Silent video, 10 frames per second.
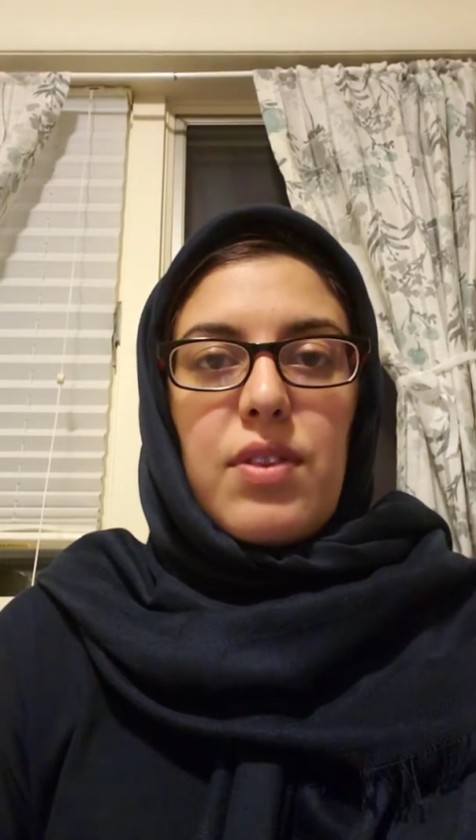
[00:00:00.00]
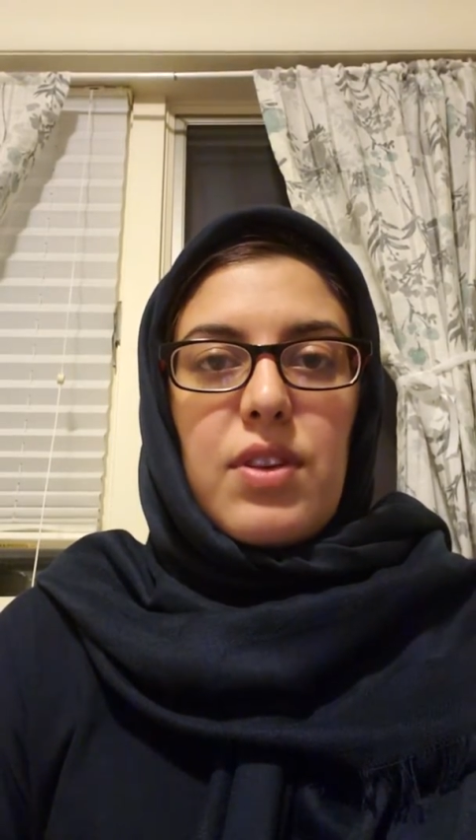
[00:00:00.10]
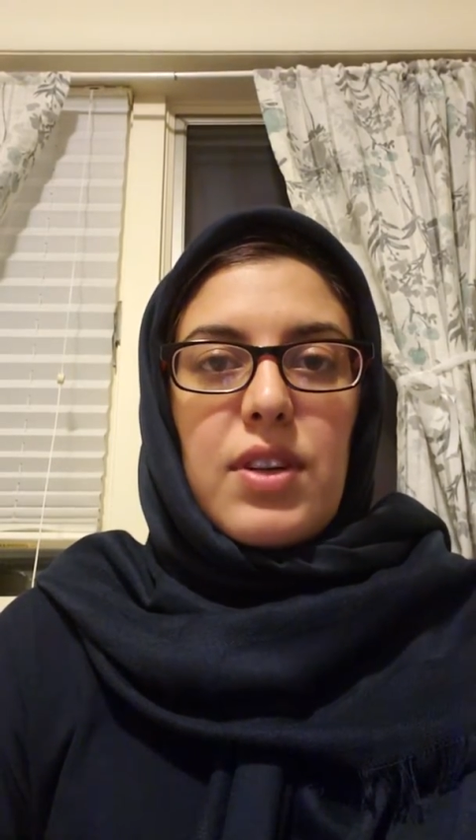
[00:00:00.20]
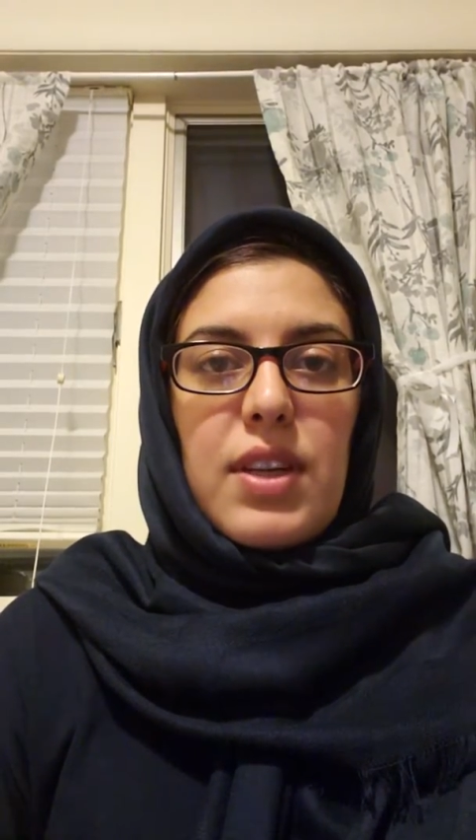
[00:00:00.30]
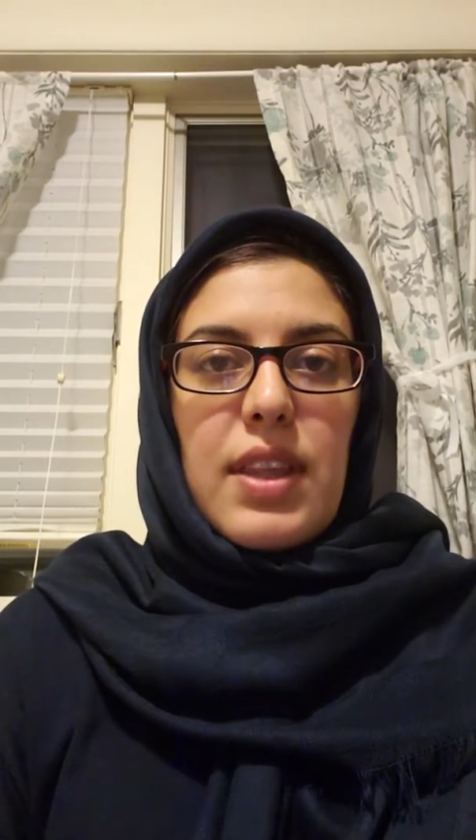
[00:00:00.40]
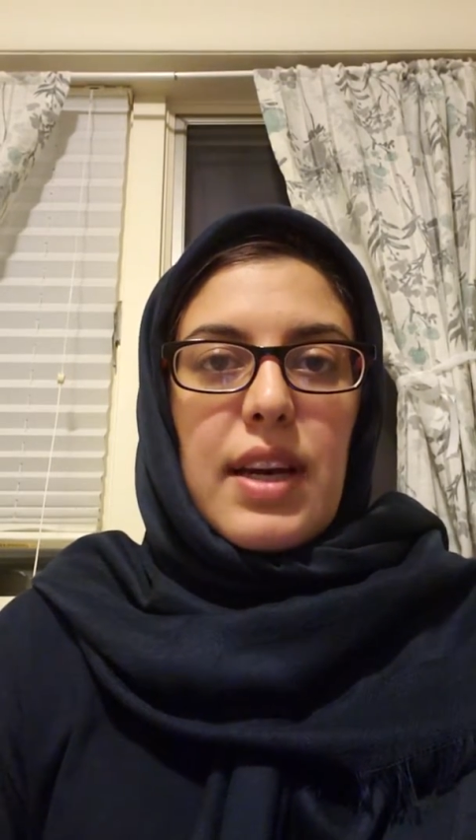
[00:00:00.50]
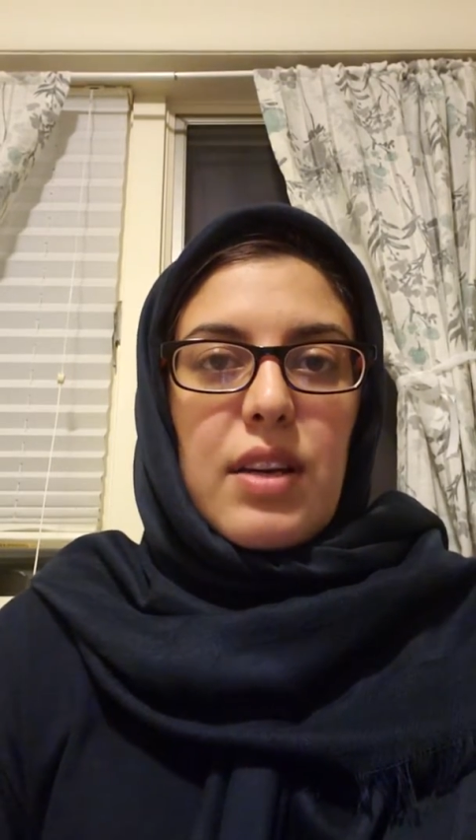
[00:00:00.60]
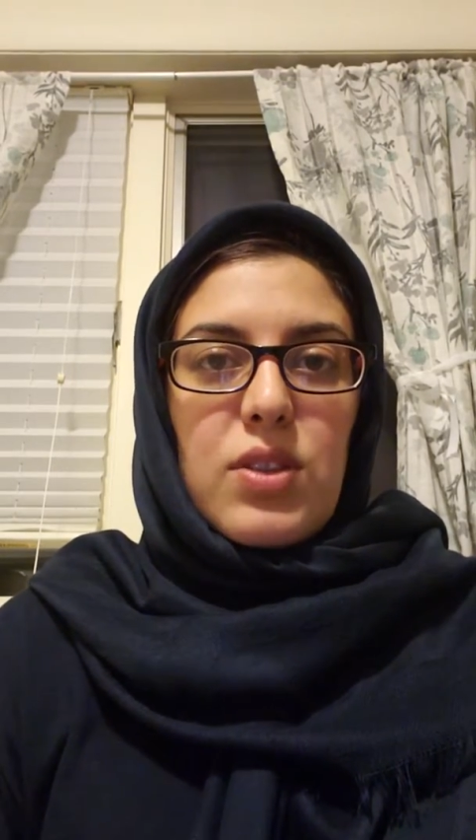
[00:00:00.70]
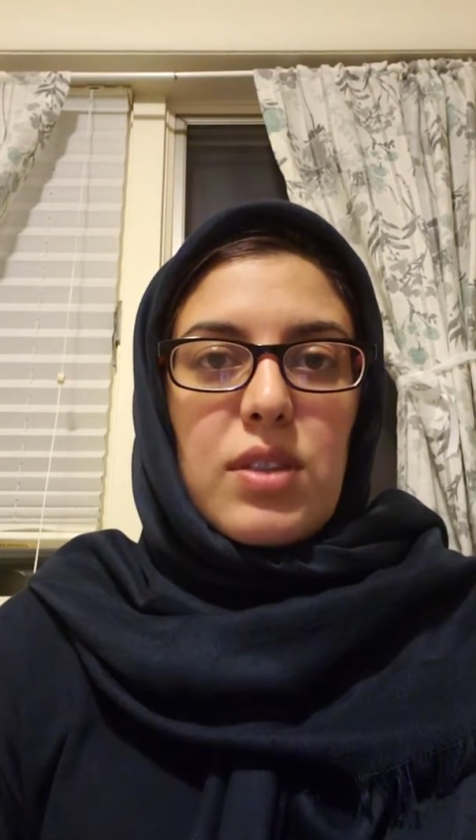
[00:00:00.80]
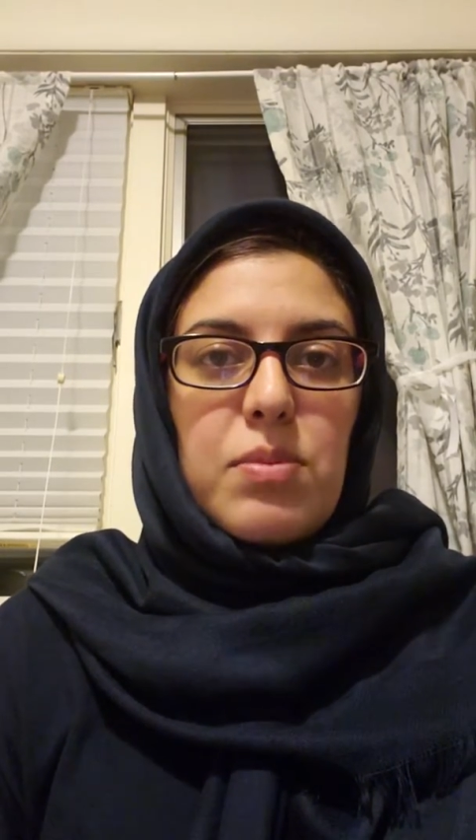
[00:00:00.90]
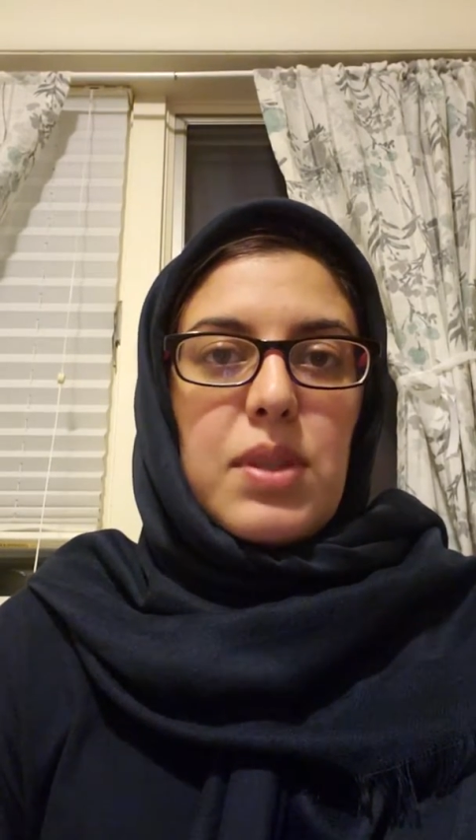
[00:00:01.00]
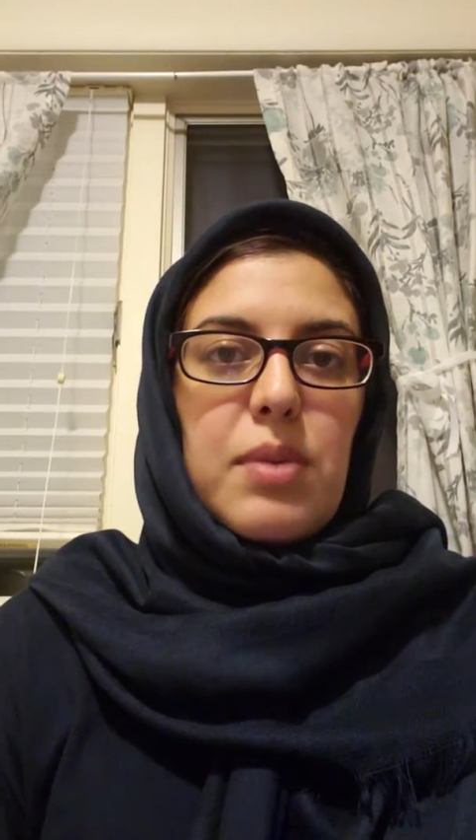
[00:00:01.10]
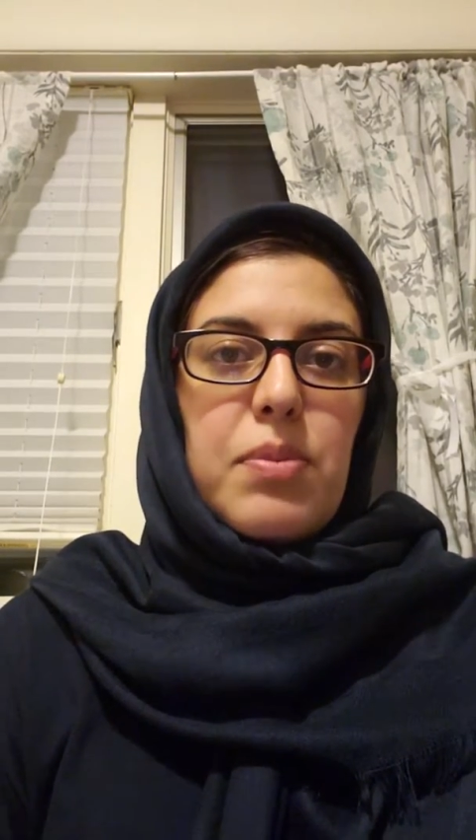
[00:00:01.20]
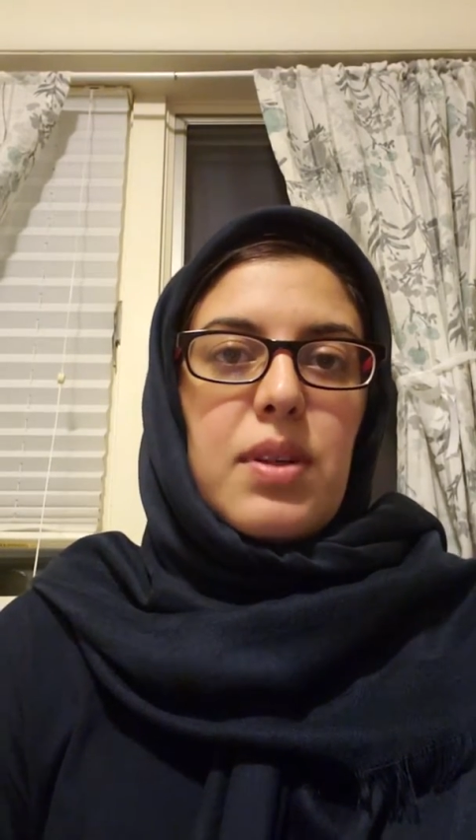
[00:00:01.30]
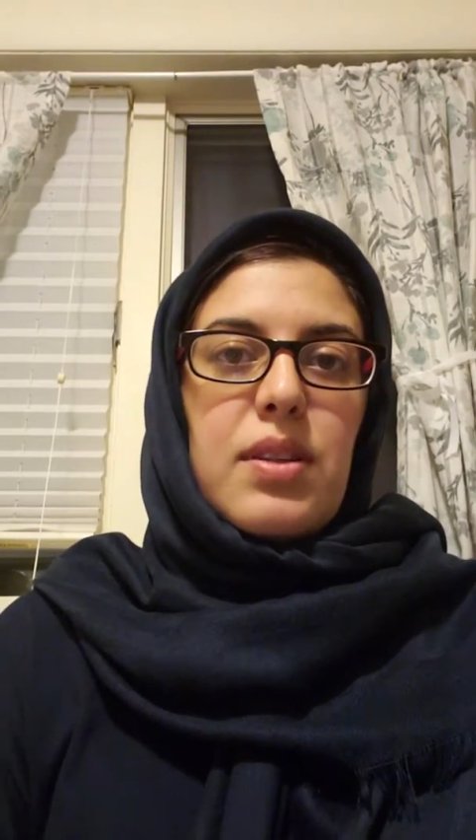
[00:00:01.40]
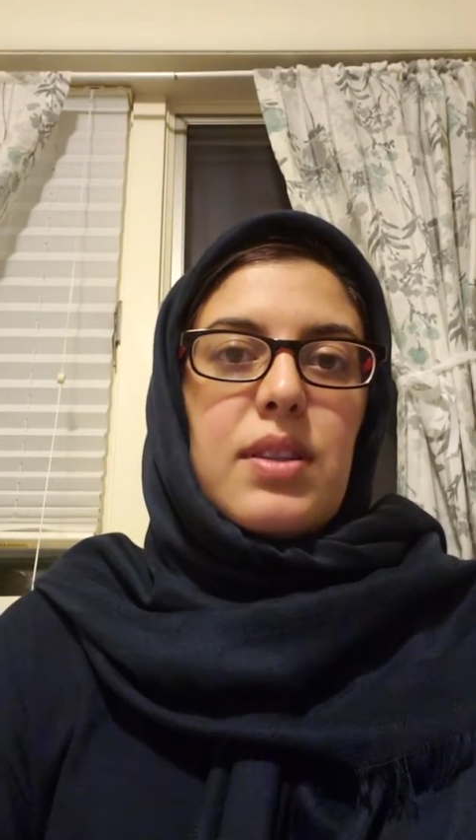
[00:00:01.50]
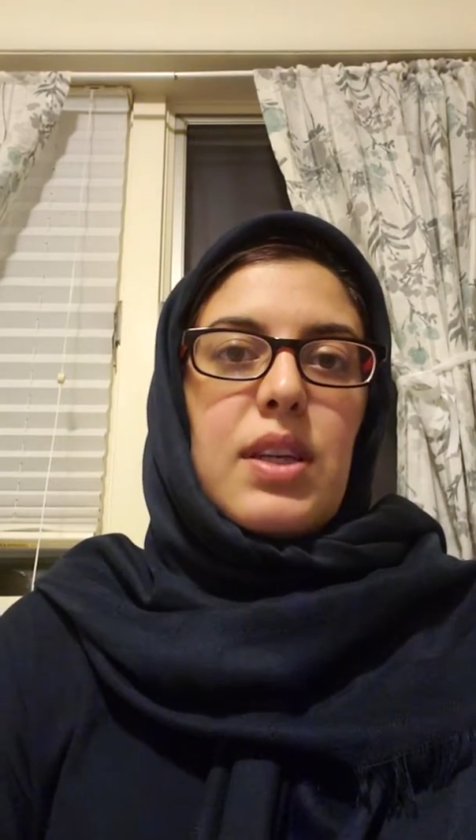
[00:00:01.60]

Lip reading: 30,000 people.